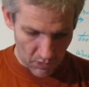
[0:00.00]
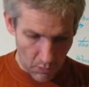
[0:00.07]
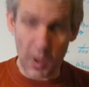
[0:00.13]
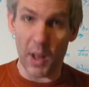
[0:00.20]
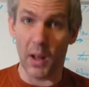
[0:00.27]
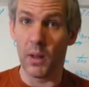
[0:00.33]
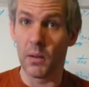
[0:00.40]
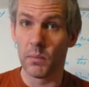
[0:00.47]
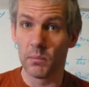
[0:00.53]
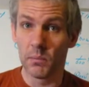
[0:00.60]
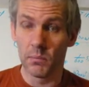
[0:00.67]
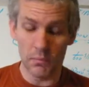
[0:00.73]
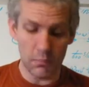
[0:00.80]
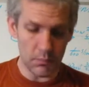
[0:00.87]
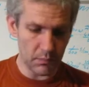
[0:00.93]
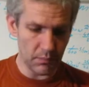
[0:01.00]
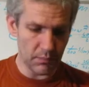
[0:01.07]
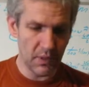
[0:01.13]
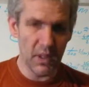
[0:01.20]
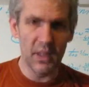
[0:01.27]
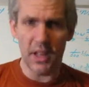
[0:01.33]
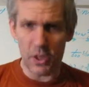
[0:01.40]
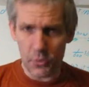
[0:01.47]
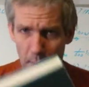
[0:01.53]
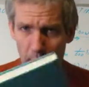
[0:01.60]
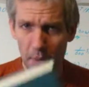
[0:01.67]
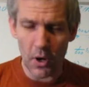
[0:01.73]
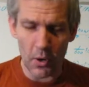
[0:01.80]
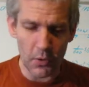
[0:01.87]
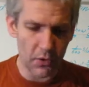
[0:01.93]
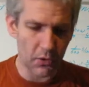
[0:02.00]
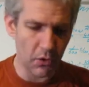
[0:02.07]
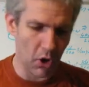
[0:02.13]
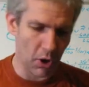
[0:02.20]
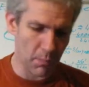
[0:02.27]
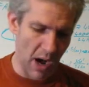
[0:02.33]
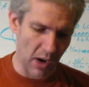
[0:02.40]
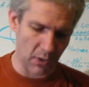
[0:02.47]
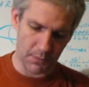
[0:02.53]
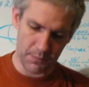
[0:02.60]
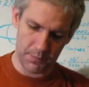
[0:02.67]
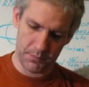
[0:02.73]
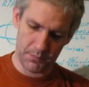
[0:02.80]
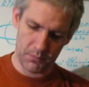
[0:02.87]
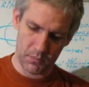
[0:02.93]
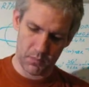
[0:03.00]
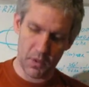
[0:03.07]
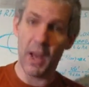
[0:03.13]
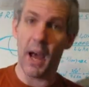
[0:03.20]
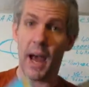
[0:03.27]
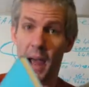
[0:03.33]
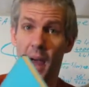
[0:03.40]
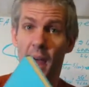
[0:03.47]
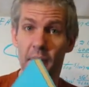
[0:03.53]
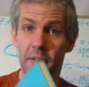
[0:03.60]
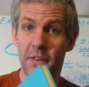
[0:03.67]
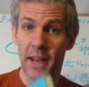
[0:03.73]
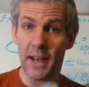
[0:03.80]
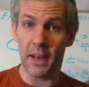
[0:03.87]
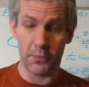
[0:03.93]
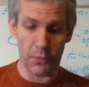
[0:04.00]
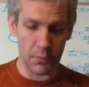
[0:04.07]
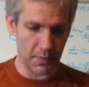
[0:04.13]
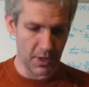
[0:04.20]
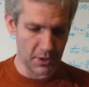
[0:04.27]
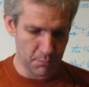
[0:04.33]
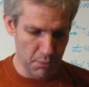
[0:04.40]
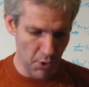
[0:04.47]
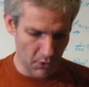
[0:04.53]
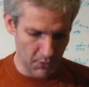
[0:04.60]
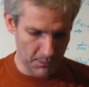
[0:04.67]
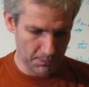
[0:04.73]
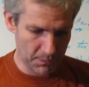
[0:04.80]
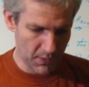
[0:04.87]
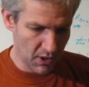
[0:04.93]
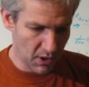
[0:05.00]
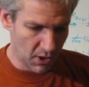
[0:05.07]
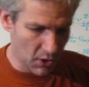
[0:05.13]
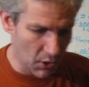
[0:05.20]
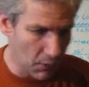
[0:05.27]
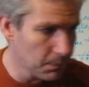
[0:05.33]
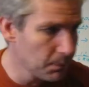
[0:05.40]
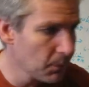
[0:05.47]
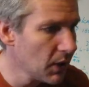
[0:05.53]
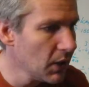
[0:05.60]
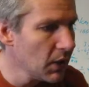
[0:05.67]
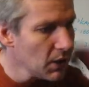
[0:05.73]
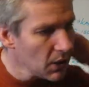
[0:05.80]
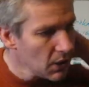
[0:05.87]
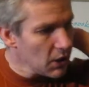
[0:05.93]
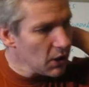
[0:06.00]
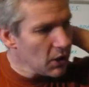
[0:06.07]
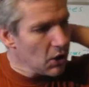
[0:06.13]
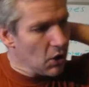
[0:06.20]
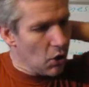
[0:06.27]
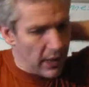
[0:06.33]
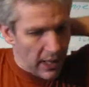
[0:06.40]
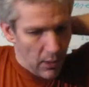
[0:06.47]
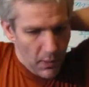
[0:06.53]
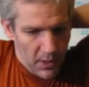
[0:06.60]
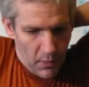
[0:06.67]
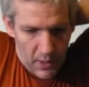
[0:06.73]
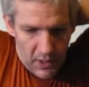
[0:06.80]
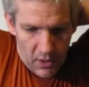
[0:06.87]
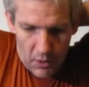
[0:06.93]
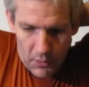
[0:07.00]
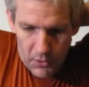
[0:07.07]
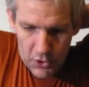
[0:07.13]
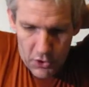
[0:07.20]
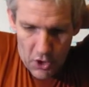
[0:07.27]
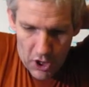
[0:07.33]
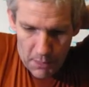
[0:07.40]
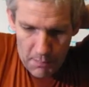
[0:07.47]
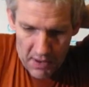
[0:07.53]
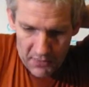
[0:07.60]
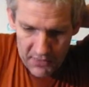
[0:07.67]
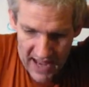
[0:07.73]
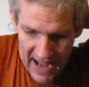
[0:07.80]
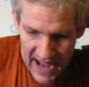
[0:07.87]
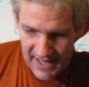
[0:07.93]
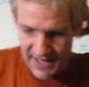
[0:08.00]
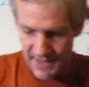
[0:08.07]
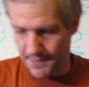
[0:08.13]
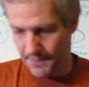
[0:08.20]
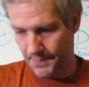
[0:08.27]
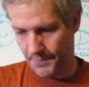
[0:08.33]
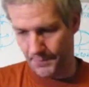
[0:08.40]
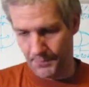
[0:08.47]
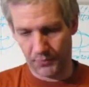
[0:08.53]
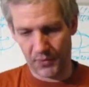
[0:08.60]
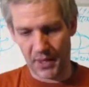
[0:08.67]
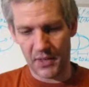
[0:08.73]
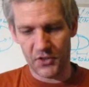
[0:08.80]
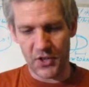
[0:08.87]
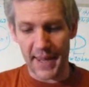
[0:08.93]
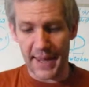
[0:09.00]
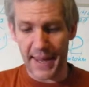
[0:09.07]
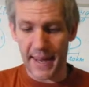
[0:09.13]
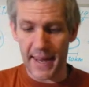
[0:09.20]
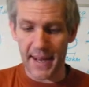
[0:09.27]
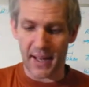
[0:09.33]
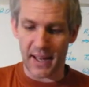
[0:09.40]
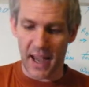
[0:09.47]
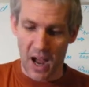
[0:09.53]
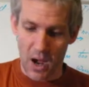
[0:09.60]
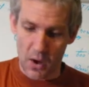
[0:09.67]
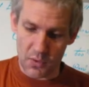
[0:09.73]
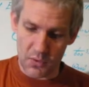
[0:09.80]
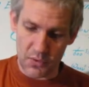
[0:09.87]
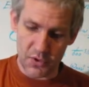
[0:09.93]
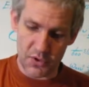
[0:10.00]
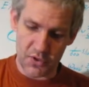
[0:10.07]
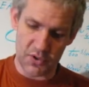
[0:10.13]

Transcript: Well, that's what we're going to talk about. I've had it from this book, you know. Okay, we're going to talk about that, taking in account